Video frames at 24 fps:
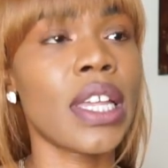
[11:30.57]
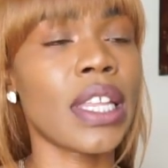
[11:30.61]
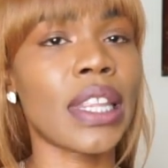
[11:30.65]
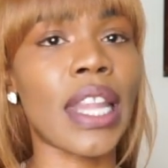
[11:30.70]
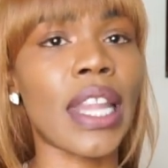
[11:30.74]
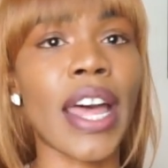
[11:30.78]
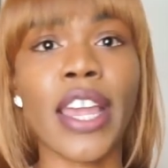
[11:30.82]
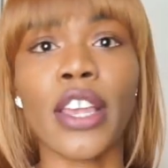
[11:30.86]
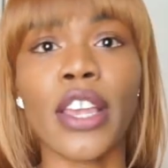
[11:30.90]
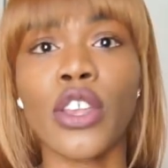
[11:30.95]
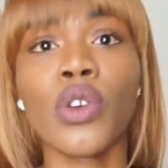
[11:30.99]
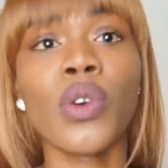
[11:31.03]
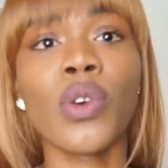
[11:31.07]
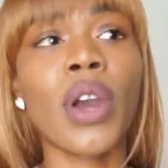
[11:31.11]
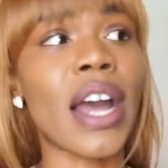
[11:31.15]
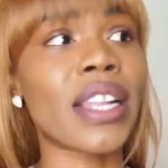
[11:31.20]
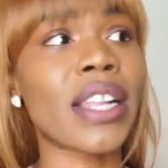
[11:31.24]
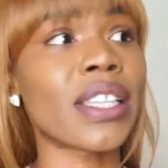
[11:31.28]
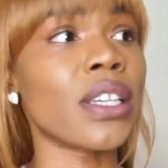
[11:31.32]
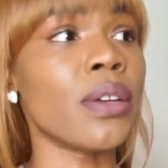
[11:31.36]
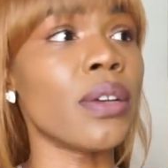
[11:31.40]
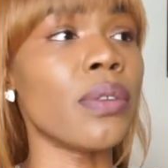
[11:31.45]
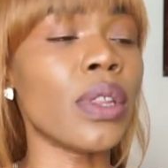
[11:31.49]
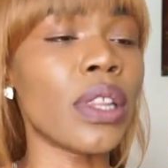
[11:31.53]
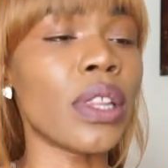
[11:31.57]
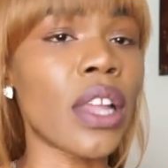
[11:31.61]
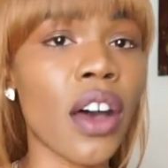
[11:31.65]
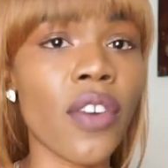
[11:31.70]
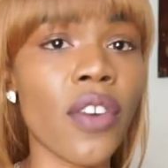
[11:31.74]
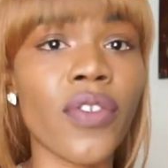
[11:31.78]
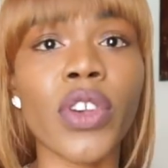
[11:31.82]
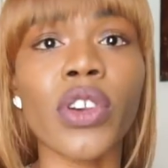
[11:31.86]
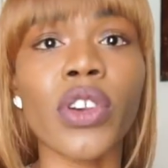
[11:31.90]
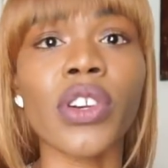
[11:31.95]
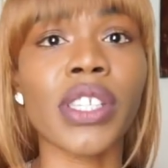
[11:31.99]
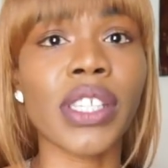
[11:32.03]
Like, you got to
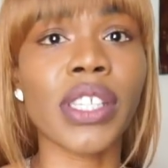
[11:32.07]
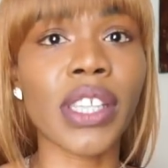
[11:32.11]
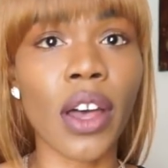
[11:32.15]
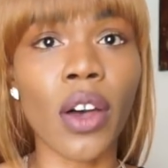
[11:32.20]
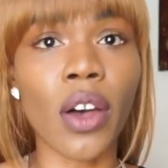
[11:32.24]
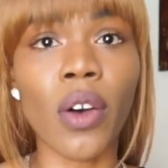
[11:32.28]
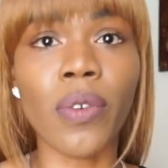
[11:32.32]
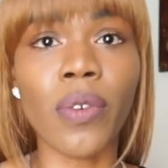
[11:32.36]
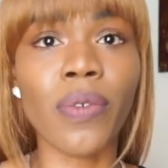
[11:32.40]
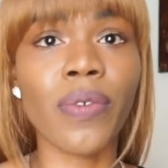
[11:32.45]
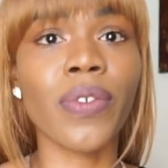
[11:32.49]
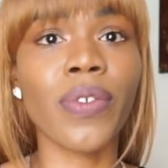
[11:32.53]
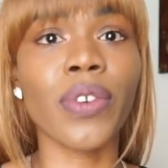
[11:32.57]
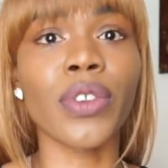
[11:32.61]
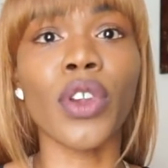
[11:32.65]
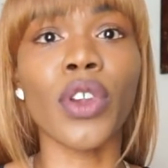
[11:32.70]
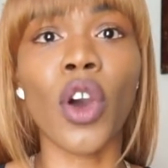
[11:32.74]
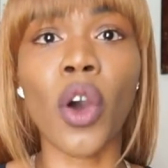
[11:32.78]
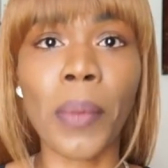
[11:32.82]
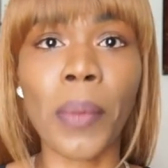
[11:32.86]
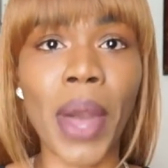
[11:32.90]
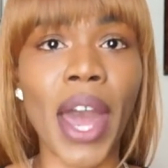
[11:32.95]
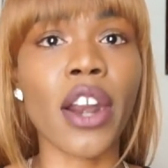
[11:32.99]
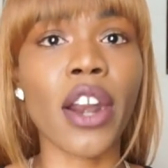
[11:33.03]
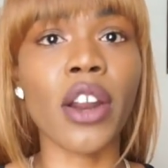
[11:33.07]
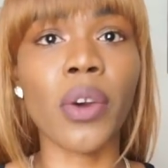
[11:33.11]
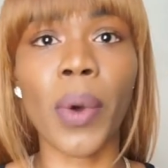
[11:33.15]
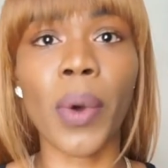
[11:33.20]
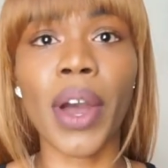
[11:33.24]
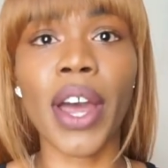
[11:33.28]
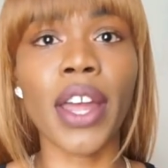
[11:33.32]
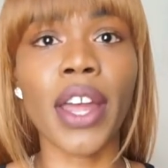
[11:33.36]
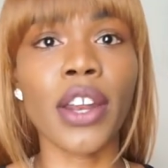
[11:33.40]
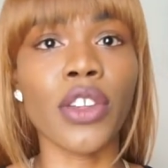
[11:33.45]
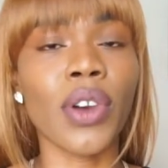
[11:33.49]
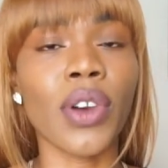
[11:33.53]
love yourself no matter
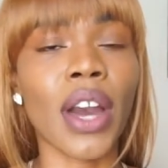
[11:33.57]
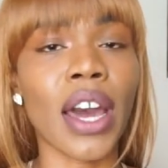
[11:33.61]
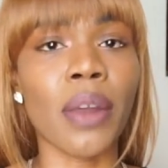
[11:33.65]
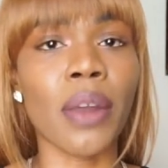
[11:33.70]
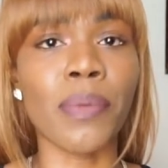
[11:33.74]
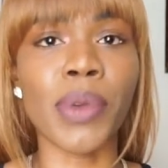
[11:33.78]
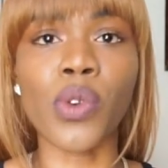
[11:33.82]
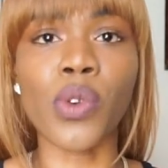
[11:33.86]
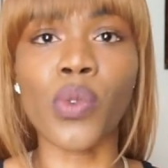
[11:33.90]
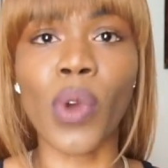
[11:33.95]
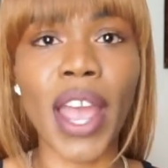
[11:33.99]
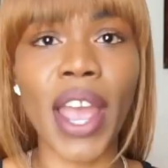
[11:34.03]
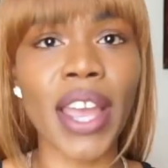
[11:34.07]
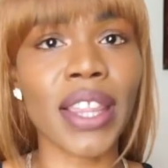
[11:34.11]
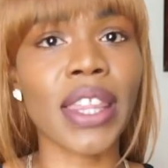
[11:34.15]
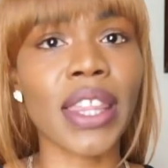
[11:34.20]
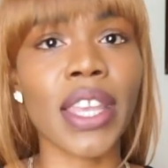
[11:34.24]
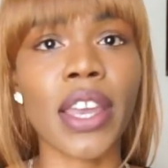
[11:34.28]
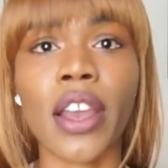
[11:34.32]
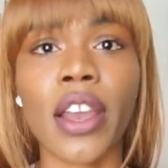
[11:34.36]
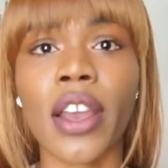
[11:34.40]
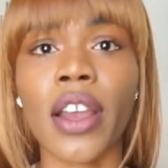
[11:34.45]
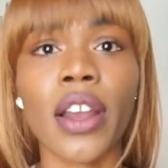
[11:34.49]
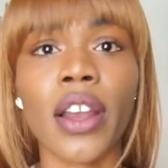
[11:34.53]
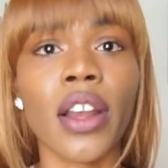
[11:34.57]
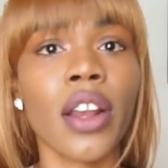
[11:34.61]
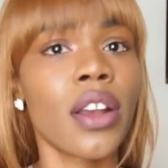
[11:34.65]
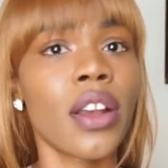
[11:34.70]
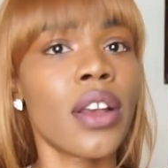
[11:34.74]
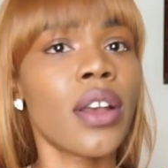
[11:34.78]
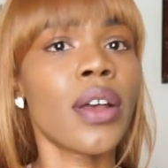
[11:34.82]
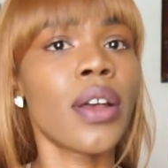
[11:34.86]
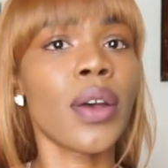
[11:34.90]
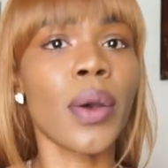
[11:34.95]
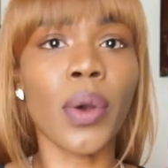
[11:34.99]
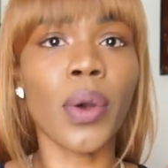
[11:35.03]
what. You got to be right there
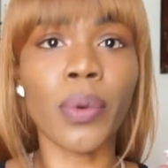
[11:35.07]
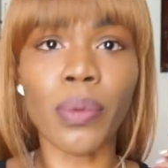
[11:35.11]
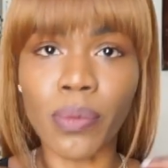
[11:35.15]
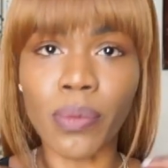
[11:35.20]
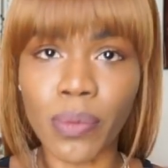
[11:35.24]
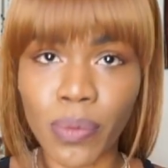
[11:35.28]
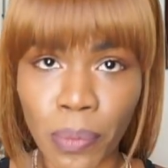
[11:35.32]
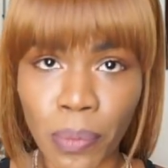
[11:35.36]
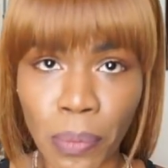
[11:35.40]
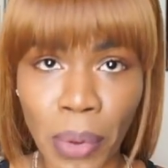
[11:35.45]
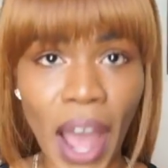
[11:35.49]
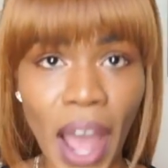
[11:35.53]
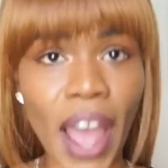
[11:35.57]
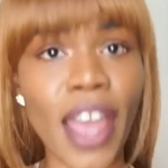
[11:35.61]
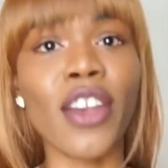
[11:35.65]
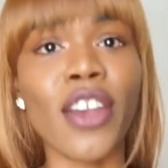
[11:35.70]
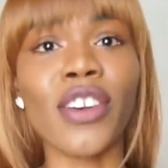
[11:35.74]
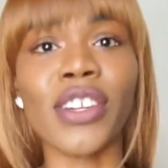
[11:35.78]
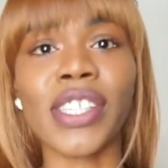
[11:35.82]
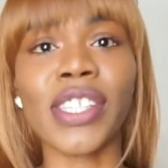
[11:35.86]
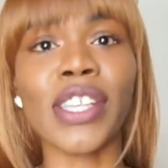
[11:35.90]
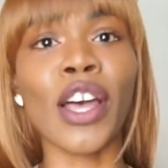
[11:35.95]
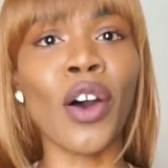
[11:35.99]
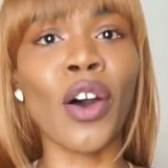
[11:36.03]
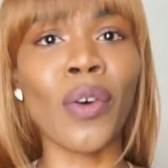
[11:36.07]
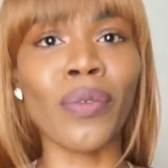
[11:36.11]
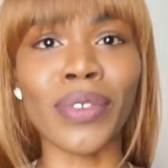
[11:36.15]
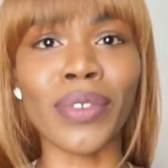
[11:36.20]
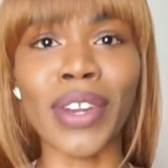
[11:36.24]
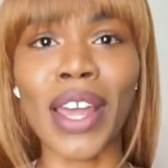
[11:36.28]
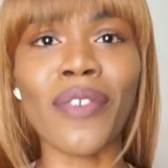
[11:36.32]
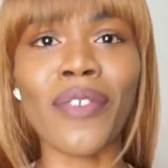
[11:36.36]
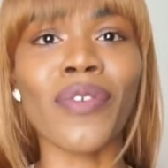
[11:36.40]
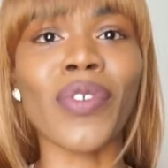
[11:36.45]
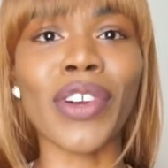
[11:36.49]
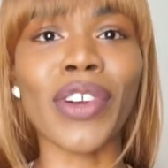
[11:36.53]
by yourself.
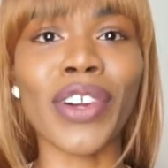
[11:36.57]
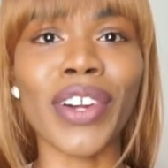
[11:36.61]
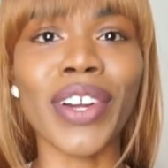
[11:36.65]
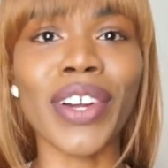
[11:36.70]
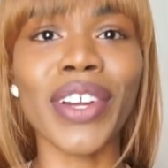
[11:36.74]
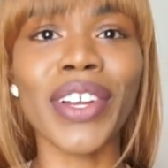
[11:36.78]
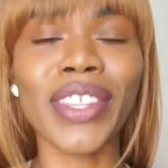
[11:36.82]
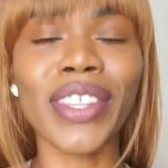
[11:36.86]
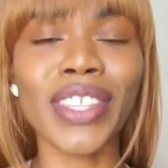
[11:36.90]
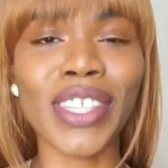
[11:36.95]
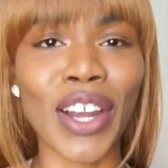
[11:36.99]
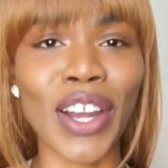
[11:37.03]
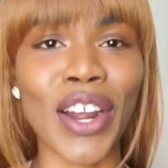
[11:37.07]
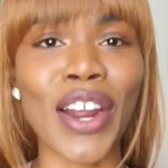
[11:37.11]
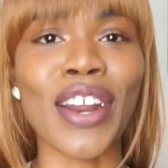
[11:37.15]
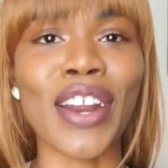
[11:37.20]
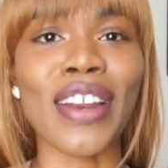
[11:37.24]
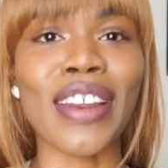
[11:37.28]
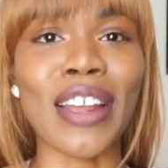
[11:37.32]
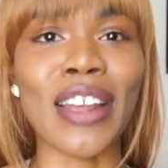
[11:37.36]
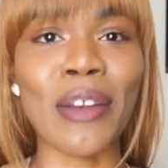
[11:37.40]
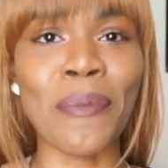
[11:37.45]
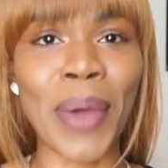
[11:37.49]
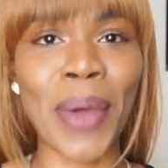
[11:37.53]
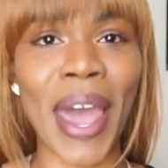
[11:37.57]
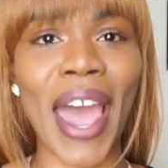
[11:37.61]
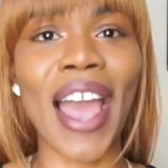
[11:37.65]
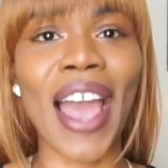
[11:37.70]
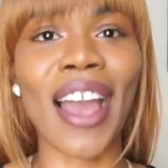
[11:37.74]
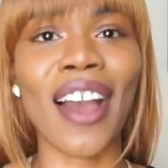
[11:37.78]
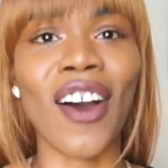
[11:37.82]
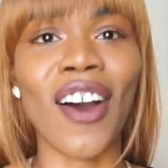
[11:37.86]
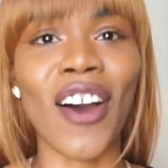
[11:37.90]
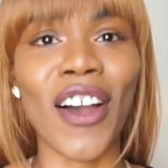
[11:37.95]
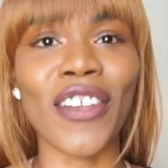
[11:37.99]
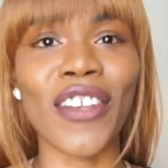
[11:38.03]
Never turn your
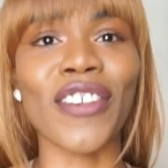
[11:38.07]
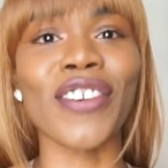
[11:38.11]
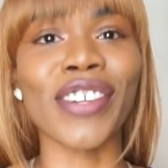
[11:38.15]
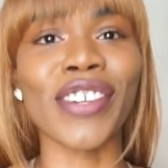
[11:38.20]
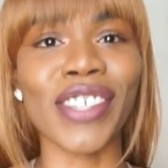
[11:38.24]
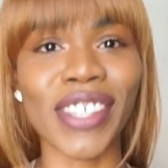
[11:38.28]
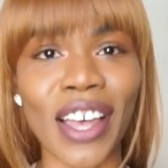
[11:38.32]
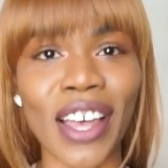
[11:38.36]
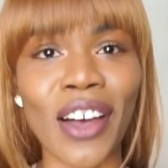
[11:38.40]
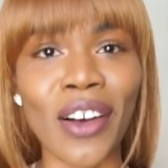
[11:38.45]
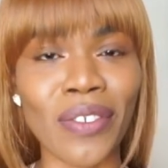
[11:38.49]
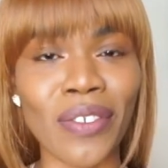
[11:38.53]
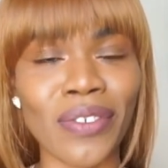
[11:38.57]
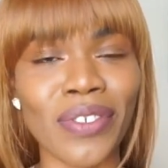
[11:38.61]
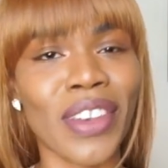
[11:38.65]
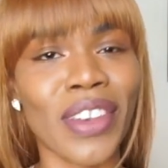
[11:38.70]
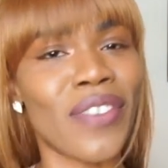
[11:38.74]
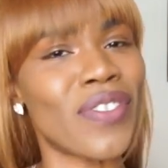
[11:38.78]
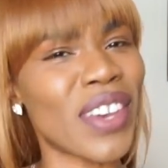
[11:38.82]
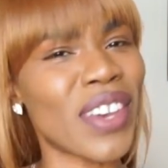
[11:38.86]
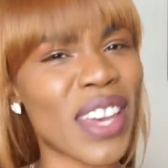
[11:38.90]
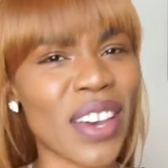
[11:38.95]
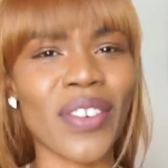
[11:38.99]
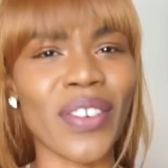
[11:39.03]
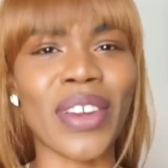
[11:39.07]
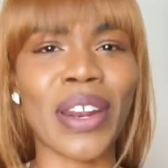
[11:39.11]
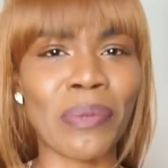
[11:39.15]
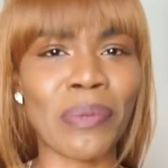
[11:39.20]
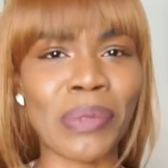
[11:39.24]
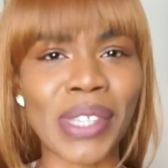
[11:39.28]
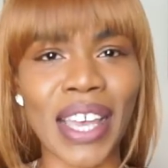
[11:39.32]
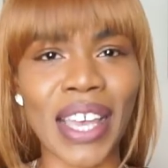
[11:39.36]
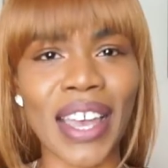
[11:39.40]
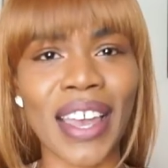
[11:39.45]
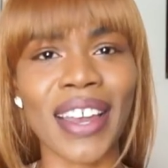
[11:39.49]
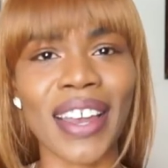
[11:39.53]
back on yourself, if you get what I'm
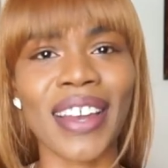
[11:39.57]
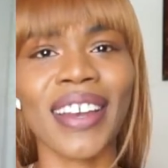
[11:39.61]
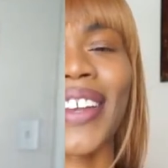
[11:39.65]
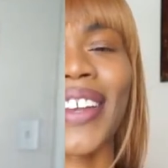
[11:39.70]
saying.